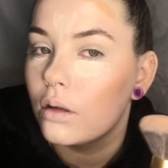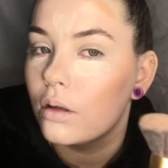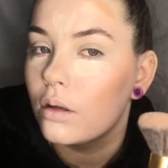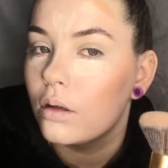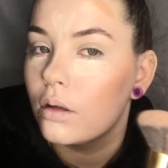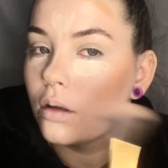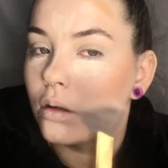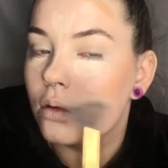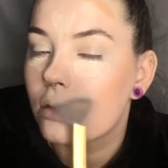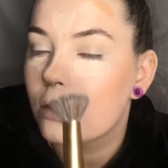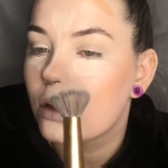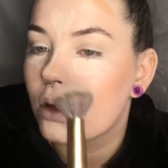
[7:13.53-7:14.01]

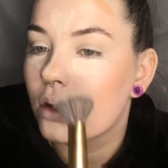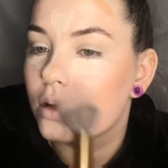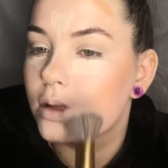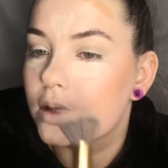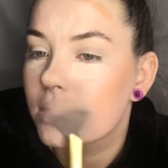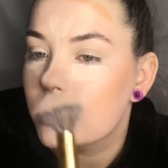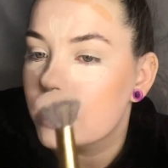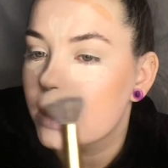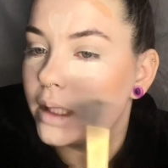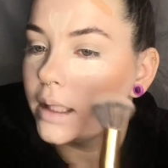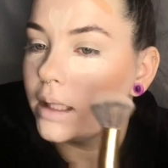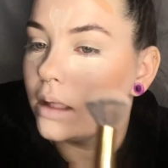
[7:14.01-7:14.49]
the
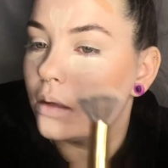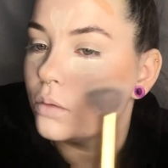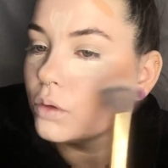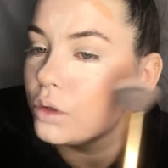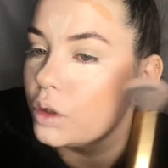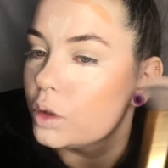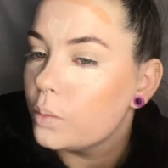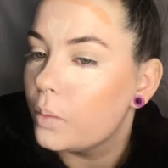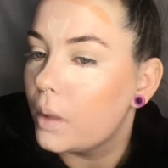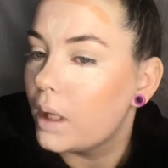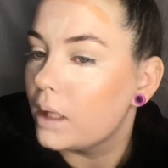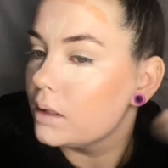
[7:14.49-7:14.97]
concealer will just
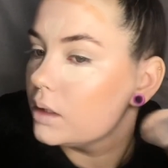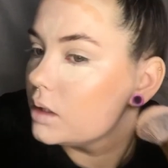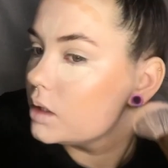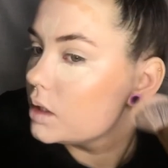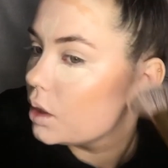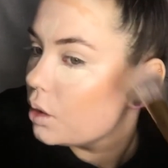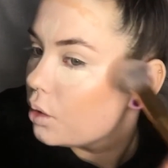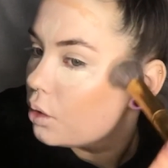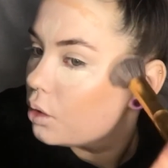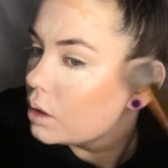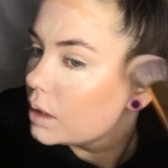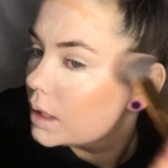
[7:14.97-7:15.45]
balance it
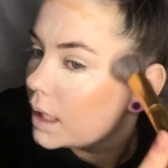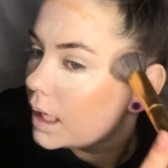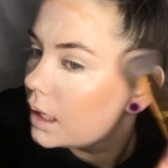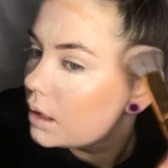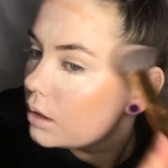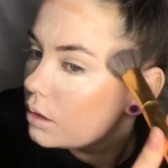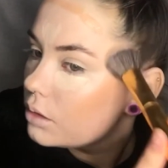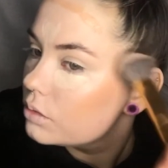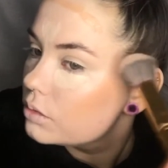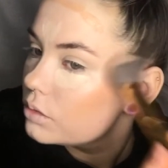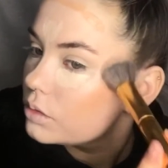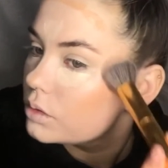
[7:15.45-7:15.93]
all out,
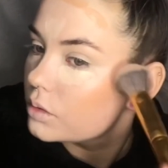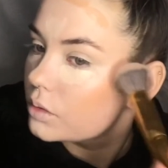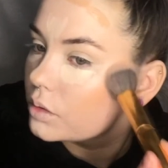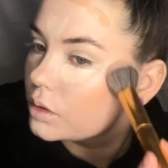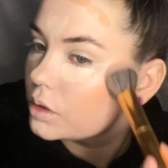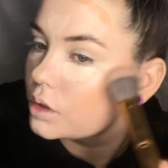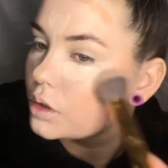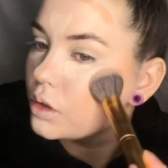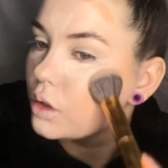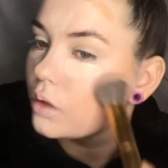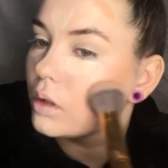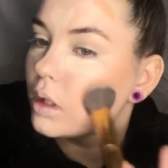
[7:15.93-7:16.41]
so there's
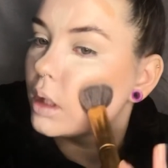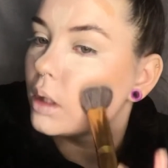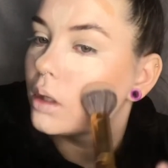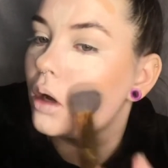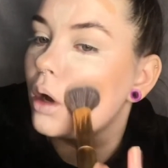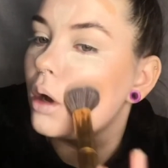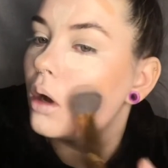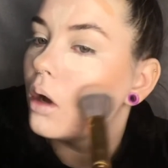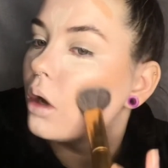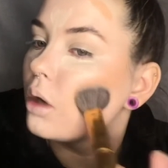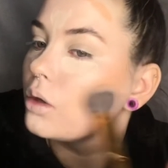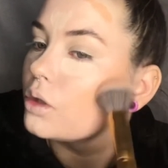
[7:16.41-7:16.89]
no like
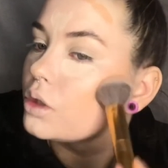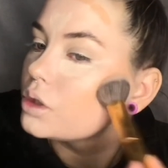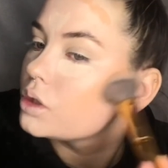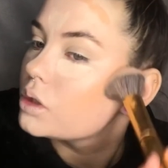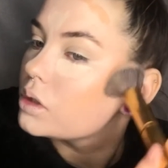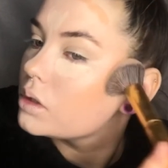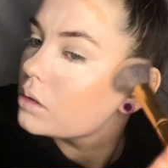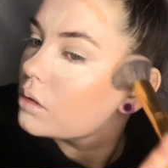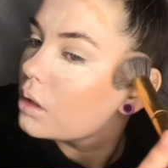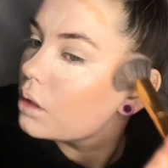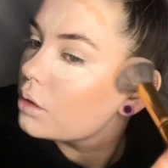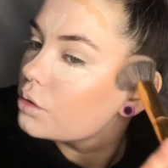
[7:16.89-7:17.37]
harsh
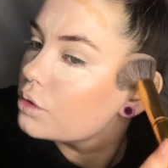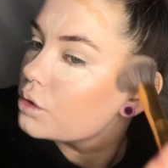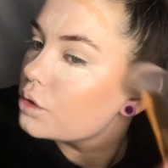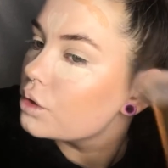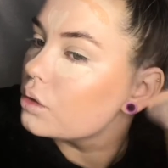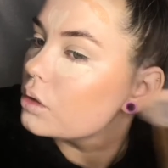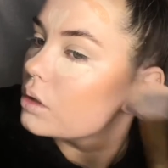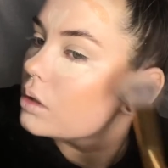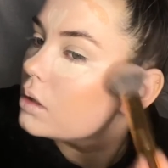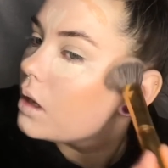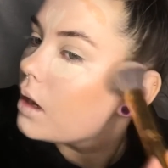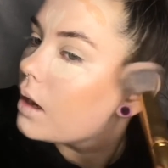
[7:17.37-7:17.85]
contour
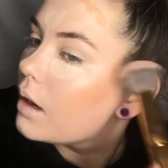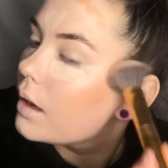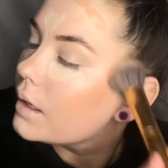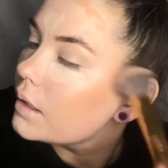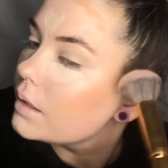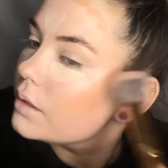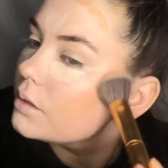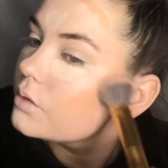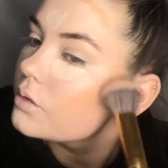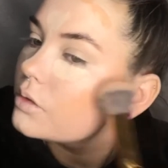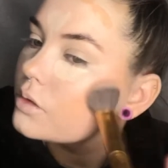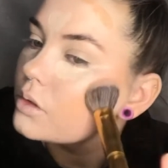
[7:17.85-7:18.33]

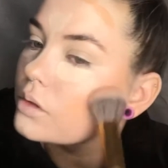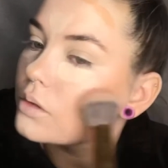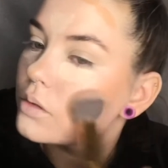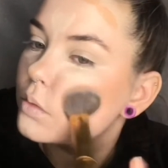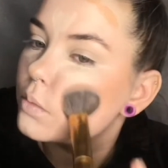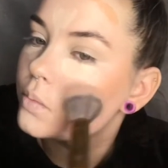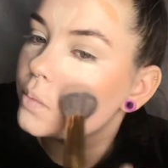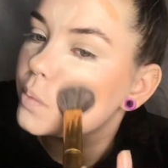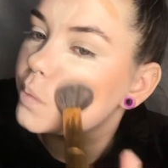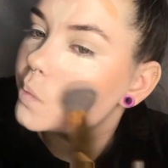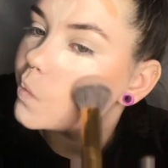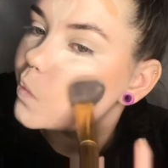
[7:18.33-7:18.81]
lines.
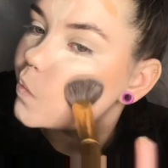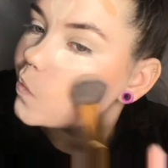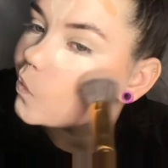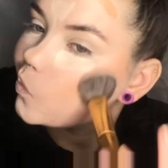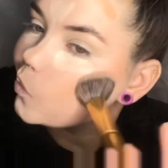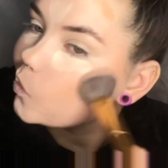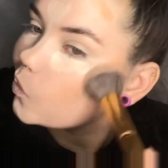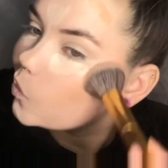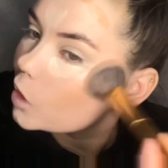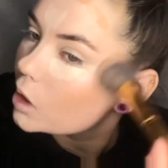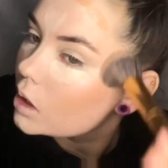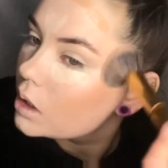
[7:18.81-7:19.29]

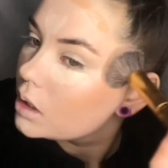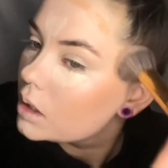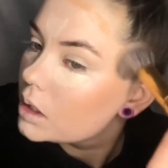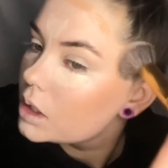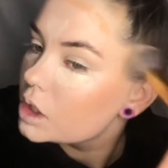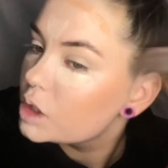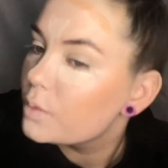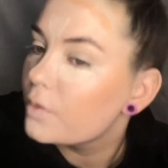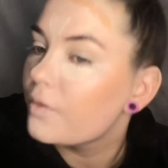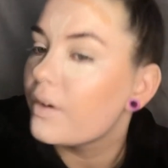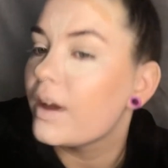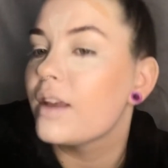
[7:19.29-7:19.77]
To be
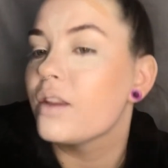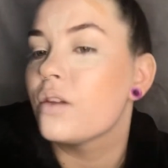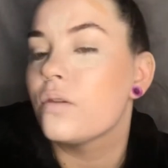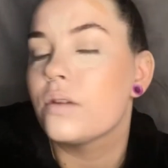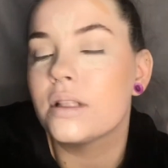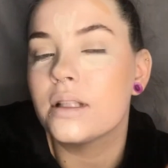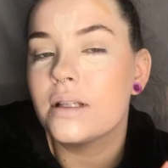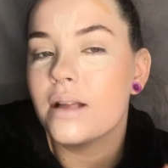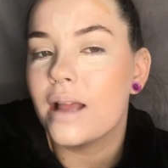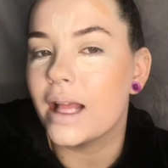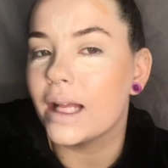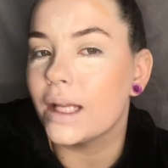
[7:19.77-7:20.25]
fair, there isn't
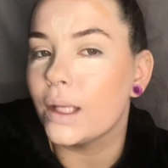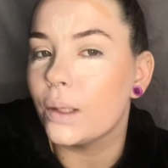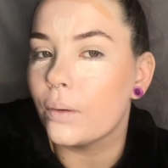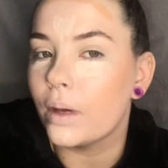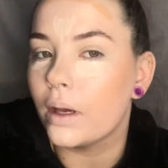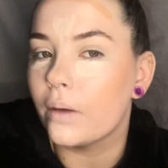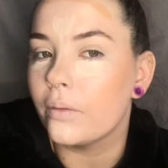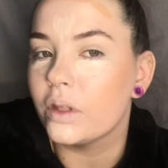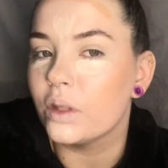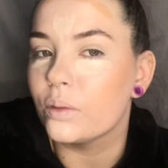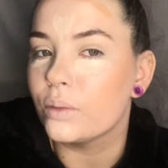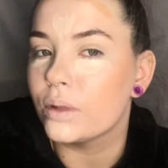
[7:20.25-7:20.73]
anywhere when
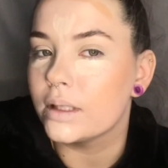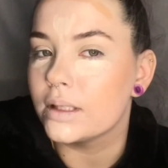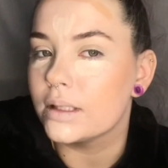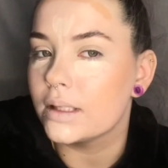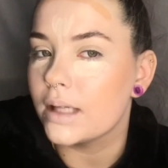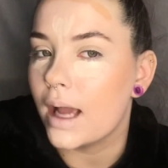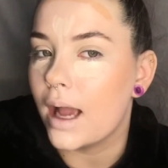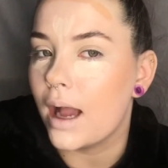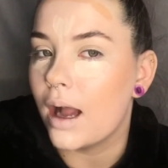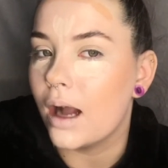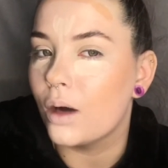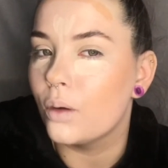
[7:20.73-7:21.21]
you blend it
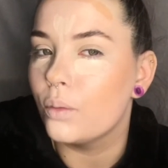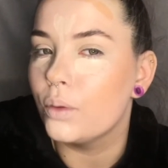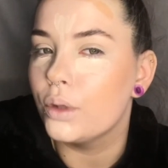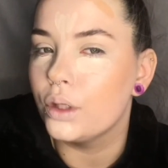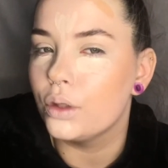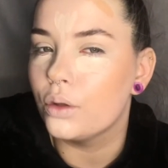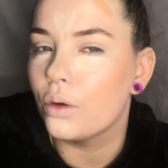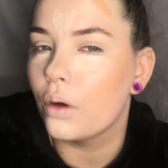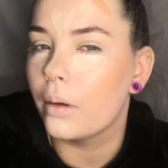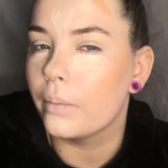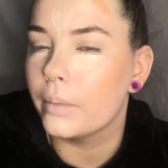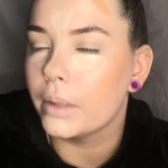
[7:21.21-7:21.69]
out, but you know what
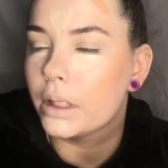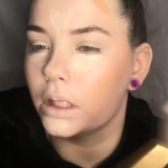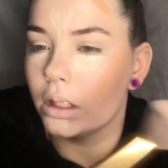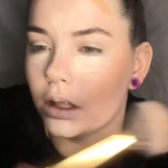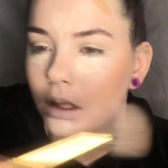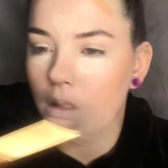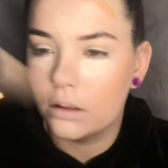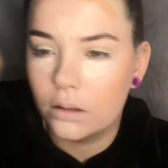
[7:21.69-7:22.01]
I mean.